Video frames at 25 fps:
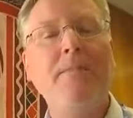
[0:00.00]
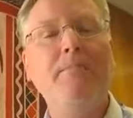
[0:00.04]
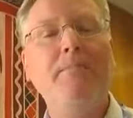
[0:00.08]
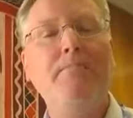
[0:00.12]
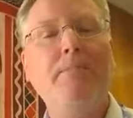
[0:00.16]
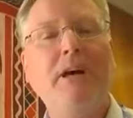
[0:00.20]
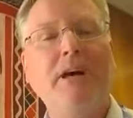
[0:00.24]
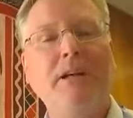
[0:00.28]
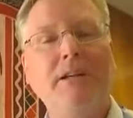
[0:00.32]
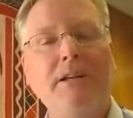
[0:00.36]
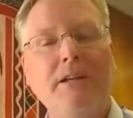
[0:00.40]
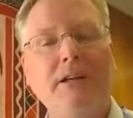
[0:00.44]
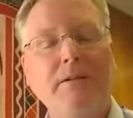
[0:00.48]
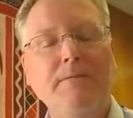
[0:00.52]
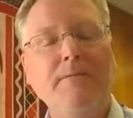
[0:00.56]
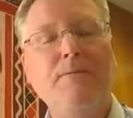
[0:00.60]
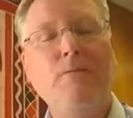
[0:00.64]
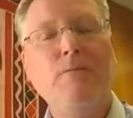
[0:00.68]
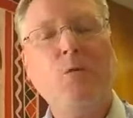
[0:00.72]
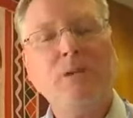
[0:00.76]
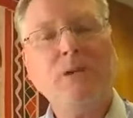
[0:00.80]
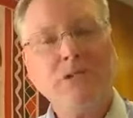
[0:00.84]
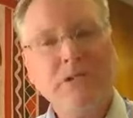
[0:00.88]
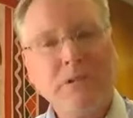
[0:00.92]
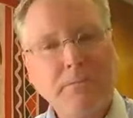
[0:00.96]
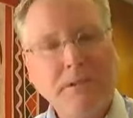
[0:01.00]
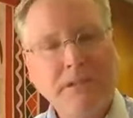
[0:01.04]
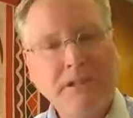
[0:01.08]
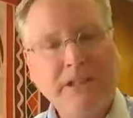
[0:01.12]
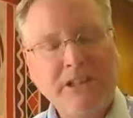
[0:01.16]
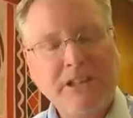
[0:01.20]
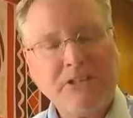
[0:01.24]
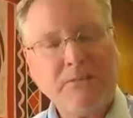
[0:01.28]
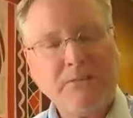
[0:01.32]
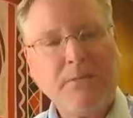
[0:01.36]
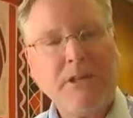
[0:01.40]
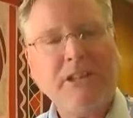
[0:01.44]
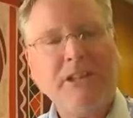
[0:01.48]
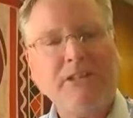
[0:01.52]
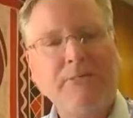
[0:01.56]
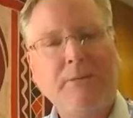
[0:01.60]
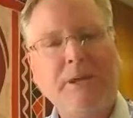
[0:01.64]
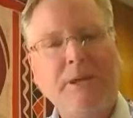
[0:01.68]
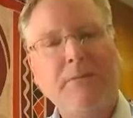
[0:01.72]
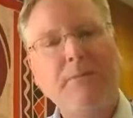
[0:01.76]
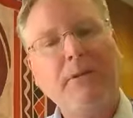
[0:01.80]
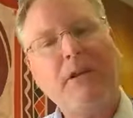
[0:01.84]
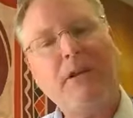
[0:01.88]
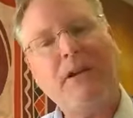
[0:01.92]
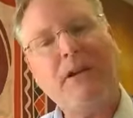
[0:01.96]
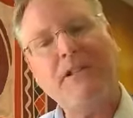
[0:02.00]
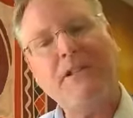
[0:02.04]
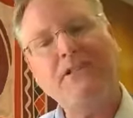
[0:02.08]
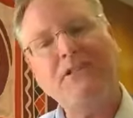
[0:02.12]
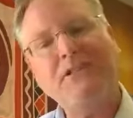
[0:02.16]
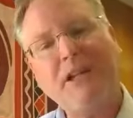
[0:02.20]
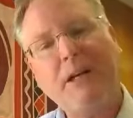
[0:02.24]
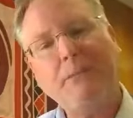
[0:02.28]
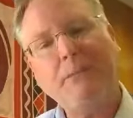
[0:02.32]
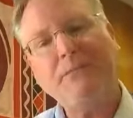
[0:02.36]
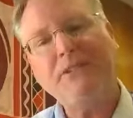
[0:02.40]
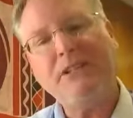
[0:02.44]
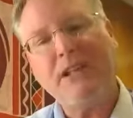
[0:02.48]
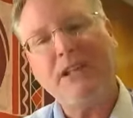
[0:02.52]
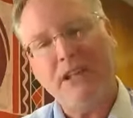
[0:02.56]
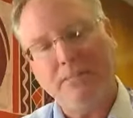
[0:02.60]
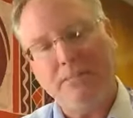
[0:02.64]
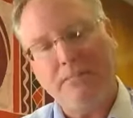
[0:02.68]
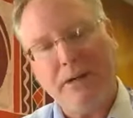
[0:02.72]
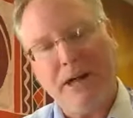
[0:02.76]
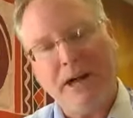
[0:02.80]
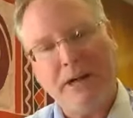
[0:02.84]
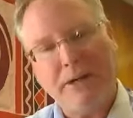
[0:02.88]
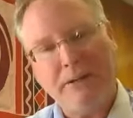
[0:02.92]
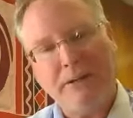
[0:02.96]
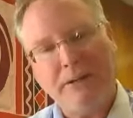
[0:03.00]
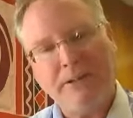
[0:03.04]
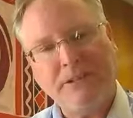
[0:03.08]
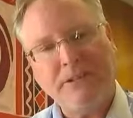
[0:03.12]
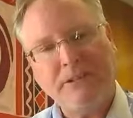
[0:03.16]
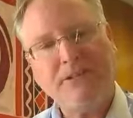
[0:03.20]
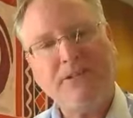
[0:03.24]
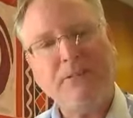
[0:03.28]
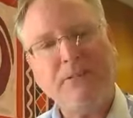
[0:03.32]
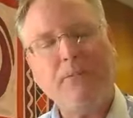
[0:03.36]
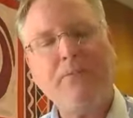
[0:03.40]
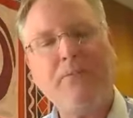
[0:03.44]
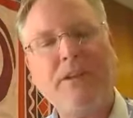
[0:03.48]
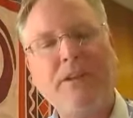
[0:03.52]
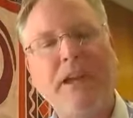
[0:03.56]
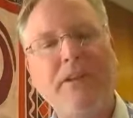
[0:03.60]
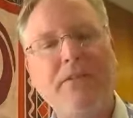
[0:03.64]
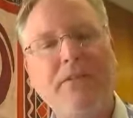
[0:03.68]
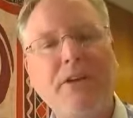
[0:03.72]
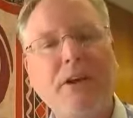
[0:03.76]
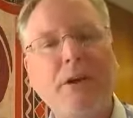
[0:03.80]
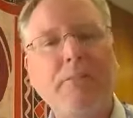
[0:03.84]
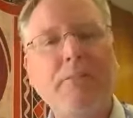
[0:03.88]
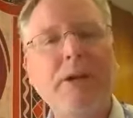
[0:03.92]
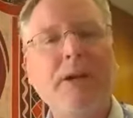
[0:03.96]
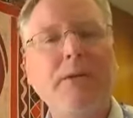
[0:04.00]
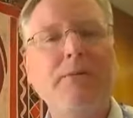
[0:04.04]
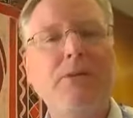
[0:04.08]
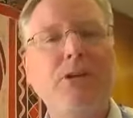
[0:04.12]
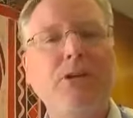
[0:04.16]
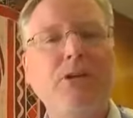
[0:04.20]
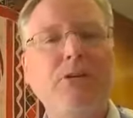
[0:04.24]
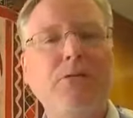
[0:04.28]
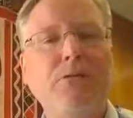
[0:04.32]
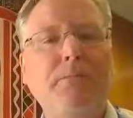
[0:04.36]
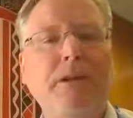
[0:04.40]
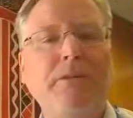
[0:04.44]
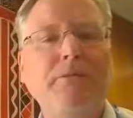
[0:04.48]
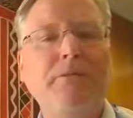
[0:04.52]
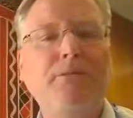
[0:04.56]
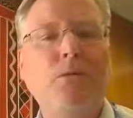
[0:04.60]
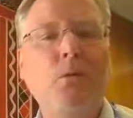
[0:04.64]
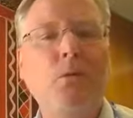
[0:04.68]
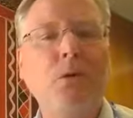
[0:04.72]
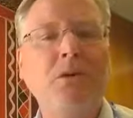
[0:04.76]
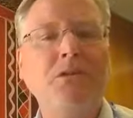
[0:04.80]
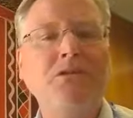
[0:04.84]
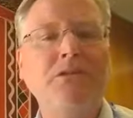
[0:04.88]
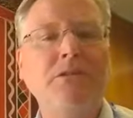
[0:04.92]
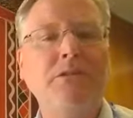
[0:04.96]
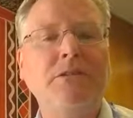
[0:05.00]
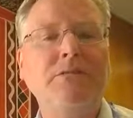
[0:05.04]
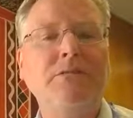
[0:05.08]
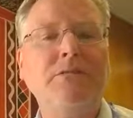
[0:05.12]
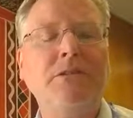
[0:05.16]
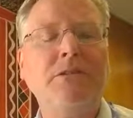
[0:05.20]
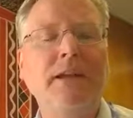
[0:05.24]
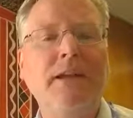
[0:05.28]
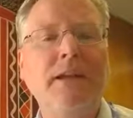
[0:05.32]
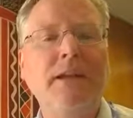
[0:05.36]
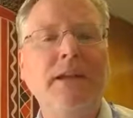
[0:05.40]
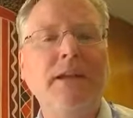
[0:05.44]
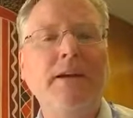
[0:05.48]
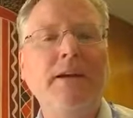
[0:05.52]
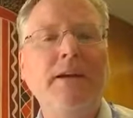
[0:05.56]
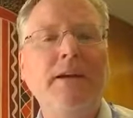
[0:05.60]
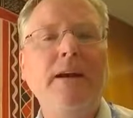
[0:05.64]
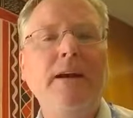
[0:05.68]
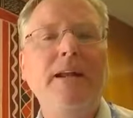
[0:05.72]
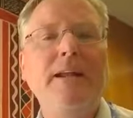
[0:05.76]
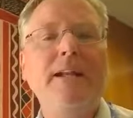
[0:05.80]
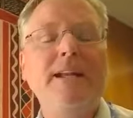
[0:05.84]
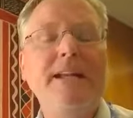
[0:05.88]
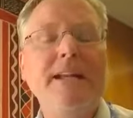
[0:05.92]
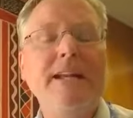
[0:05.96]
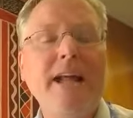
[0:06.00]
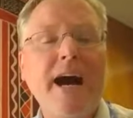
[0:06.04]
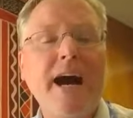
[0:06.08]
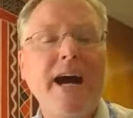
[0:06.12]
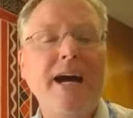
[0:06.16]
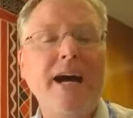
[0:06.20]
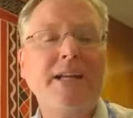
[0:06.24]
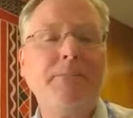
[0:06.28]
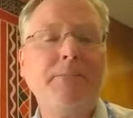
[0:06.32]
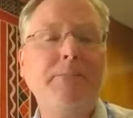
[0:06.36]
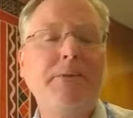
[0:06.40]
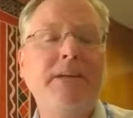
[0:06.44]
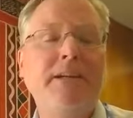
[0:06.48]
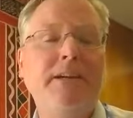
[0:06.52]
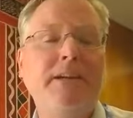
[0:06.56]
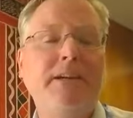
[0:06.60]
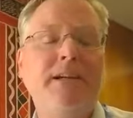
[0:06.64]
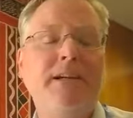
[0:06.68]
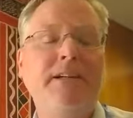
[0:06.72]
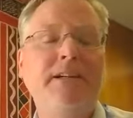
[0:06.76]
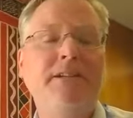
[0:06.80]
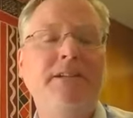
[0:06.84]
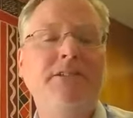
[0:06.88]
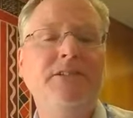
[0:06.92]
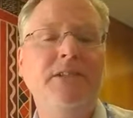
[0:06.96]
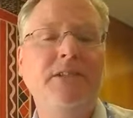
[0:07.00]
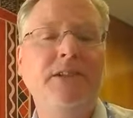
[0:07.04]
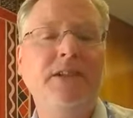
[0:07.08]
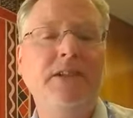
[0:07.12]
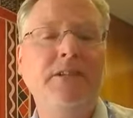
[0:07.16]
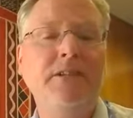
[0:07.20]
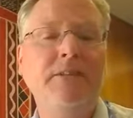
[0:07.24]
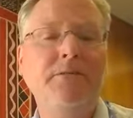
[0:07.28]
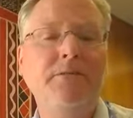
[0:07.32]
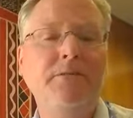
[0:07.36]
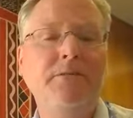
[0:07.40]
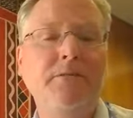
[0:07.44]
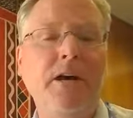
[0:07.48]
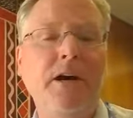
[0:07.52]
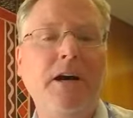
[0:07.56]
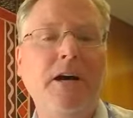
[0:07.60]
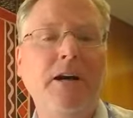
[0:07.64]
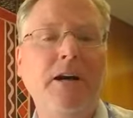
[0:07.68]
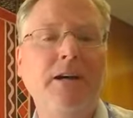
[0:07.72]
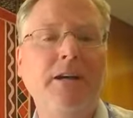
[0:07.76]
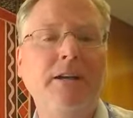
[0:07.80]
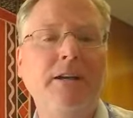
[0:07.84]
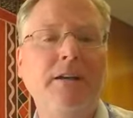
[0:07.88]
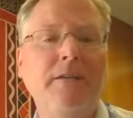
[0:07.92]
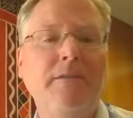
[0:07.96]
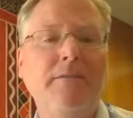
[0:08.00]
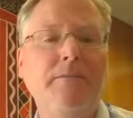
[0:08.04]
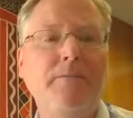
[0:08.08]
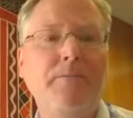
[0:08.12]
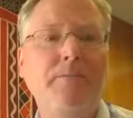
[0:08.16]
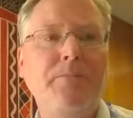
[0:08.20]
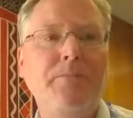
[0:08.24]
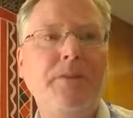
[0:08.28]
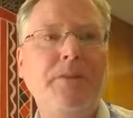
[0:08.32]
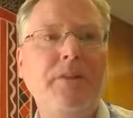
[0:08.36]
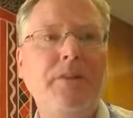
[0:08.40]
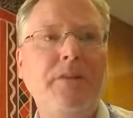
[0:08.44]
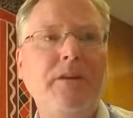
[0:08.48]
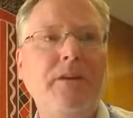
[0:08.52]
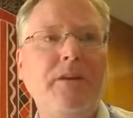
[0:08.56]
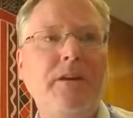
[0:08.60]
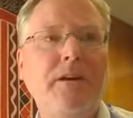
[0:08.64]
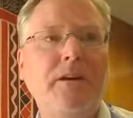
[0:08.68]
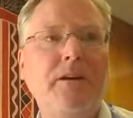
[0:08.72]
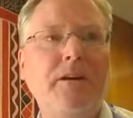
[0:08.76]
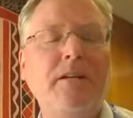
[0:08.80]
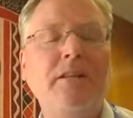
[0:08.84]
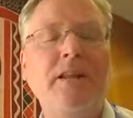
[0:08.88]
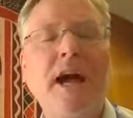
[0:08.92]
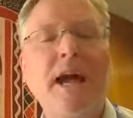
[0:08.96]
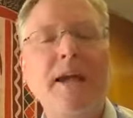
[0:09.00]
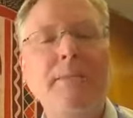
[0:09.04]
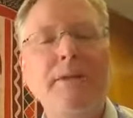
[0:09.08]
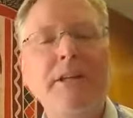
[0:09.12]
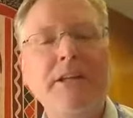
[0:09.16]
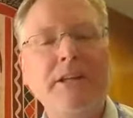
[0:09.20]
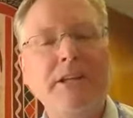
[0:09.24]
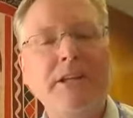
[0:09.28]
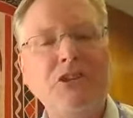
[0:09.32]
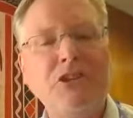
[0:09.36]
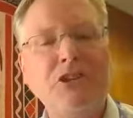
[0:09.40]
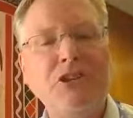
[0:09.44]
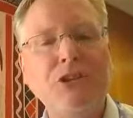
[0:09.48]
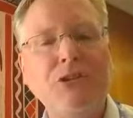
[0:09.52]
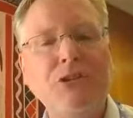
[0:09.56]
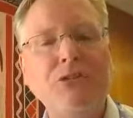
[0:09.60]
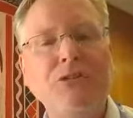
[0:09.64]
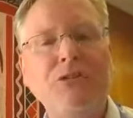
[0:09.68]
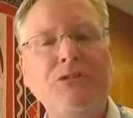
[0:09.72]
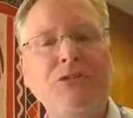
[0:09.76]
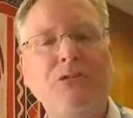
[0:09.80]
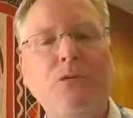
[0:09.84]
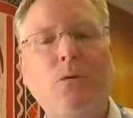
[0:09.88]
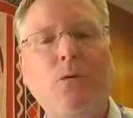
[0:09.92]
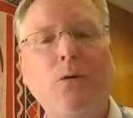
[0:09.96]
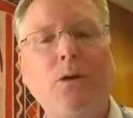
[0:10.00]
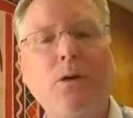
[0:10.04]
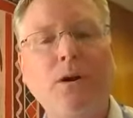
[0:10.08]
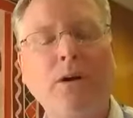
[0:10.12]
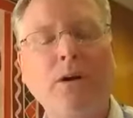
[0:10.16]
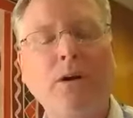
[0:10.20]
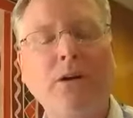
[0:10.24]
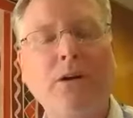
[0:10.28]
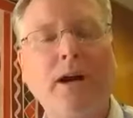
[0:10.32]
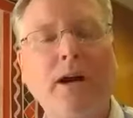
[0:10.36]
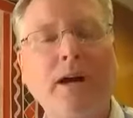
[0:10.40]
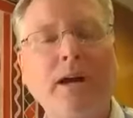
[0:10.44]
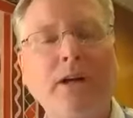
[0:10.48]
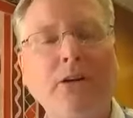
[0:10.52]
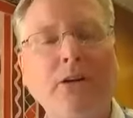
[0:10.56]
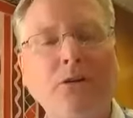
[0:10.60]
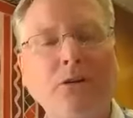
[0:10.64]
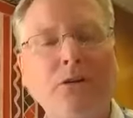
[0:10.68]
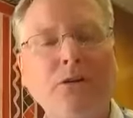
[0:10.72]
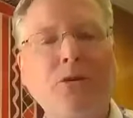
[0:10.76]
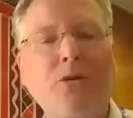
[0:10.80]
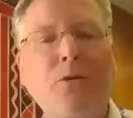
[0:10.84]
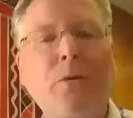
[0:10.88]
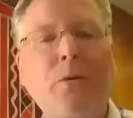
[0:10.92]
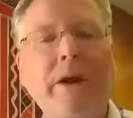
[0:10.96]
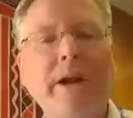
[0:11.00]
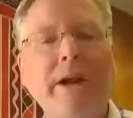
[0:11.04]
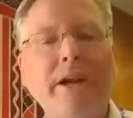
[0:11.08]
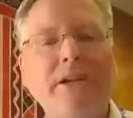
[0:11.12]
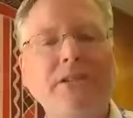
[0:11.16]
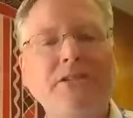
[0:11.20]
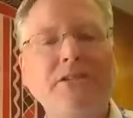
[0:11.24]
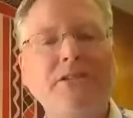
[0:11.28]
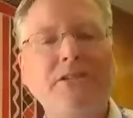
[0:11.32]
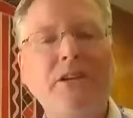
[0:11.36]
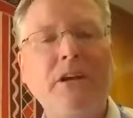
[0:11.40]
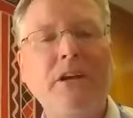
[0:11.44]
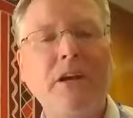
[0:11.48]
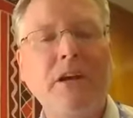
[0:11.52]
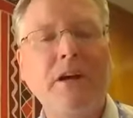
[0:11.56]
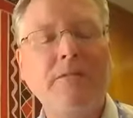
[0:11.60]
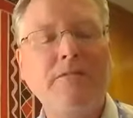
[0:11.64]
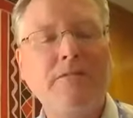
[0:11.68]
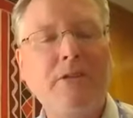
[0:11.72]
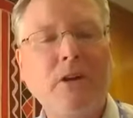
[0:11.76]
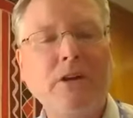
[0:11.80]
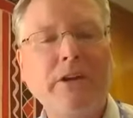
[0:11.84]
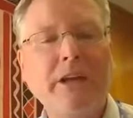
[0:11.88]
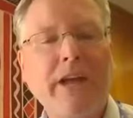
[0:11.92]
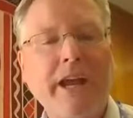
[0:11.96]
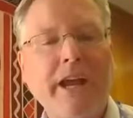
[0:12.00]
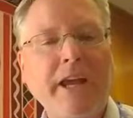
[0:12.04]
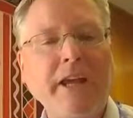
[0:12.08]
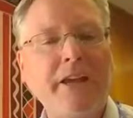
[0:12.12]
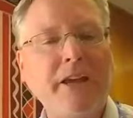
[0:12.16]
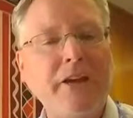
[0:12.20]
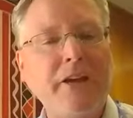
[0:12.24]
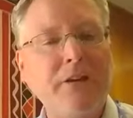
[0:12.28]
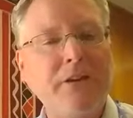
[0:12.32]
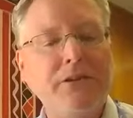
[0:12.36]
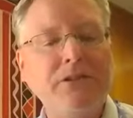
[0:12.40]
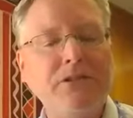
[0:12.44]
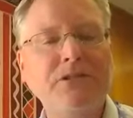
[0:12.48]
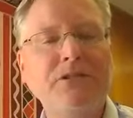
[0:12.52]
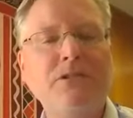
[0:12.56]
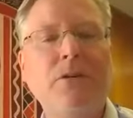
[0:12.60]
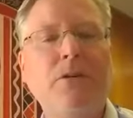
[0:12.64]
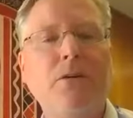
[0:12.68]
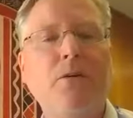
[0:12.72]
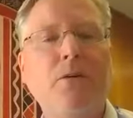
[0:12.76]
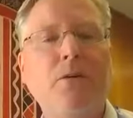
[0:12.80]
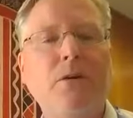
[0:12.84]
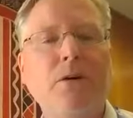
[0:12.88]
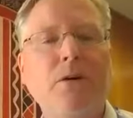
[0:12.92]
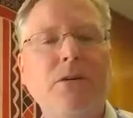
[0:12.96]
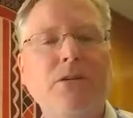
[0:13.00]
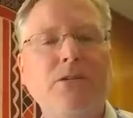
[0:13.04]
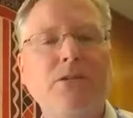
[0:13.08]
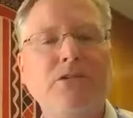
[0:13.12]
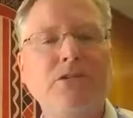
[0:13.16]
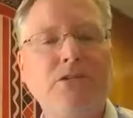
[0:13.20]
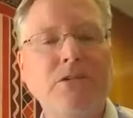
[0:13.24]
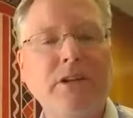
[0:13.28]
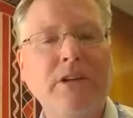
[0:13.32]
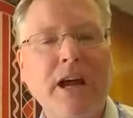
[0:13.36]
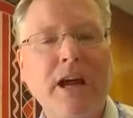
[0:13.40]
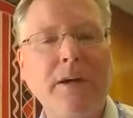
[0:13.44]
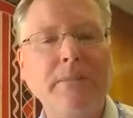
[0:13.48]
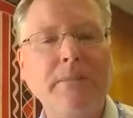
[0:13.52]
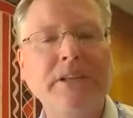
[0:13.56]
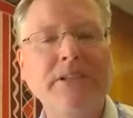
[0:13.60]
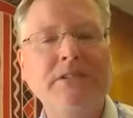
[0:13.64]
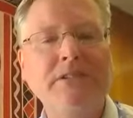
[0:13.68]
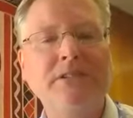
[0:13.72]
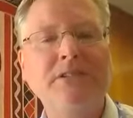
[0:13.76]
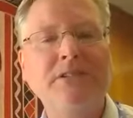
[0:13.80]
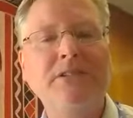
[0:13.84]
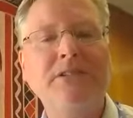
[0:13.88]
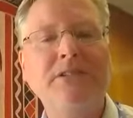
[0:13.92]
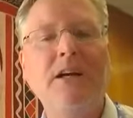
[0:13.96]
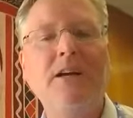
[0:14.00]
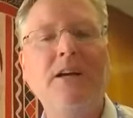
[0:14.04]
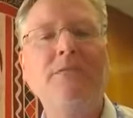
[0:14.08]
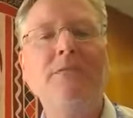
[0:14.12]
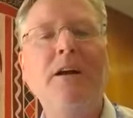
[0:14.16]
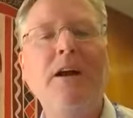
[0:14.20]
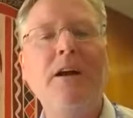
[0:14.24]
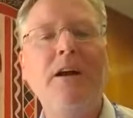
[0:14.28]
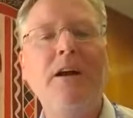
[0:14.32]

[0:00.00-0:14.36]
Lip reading: But forcibly displaced people are a subset of migrants, and they're people who've been forced to flee not because of climate issues or earthquakes, volcanoes, or tsunamis and stuff.